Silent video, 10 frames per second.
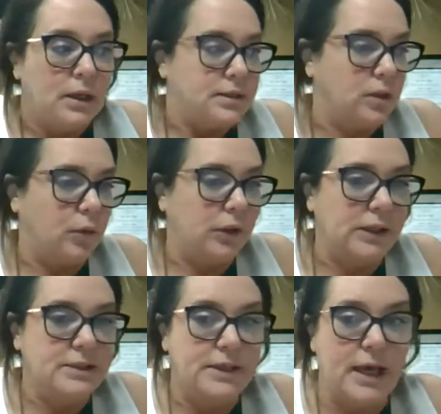So
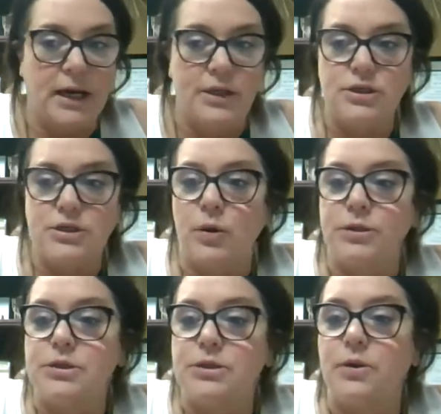really today I just
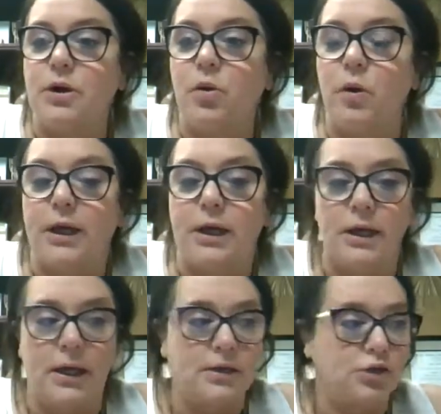wanted to do a quick
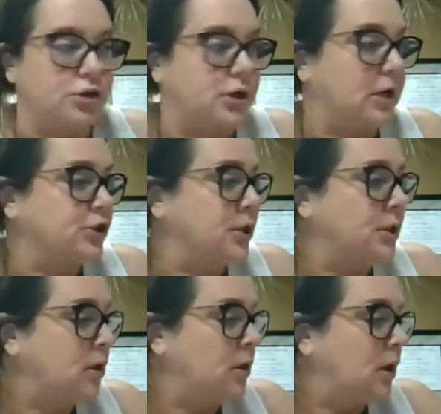
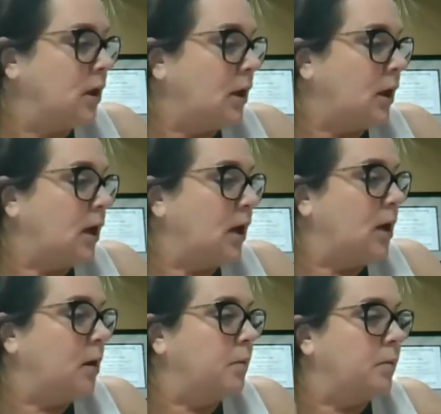introduction.
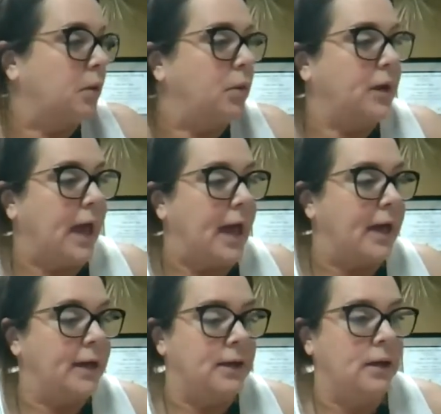We
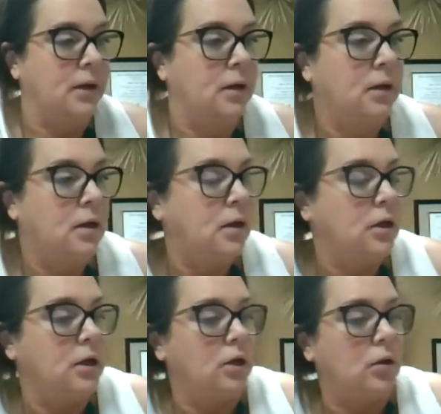can,
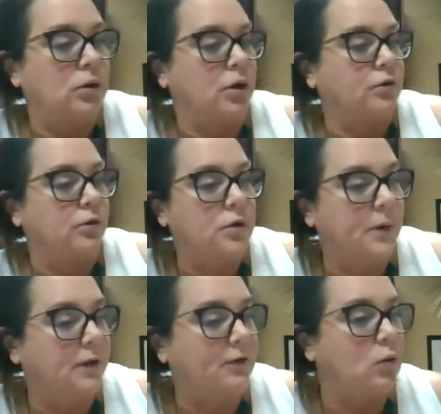look through the
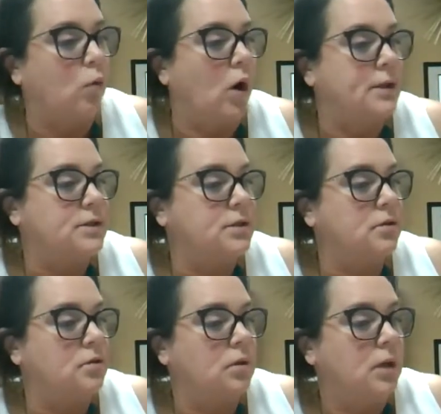book if you want
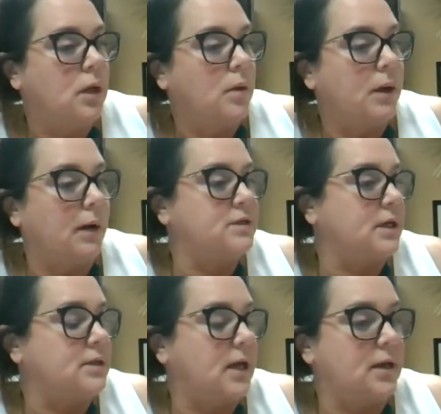to, but I would
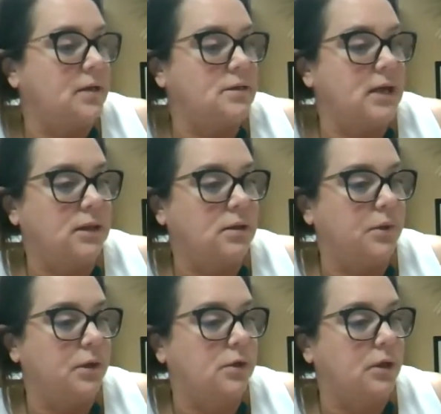say take the
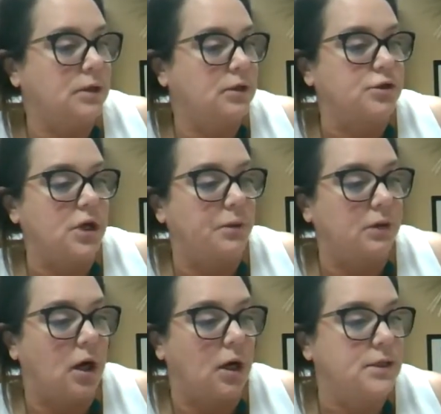book, look at your table
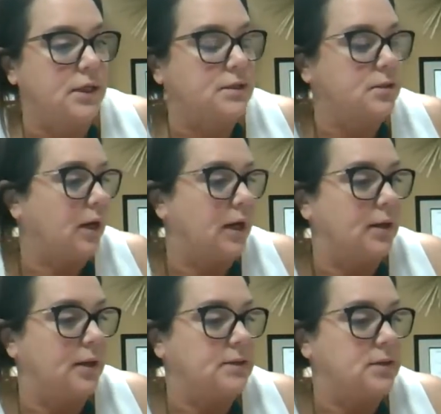of contents,
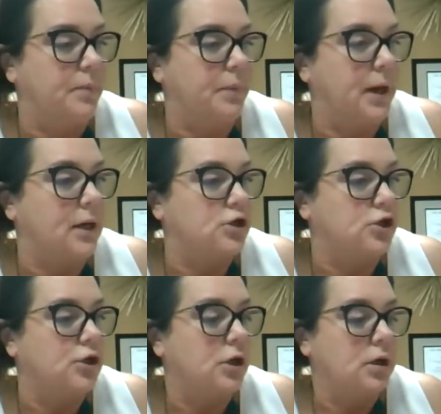okay? And that's on page